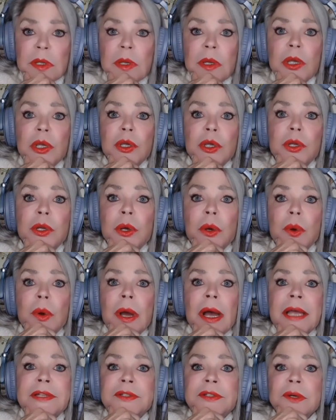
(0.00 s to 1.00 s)
You know,
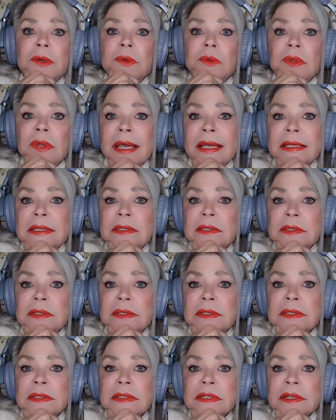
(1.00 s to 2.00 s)
I don't like to
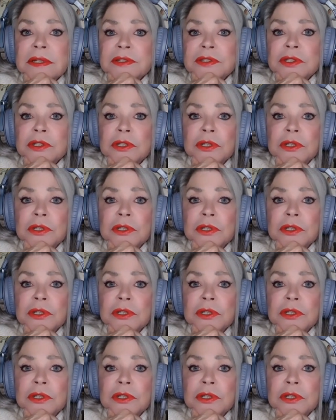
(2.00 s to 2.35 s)
discuss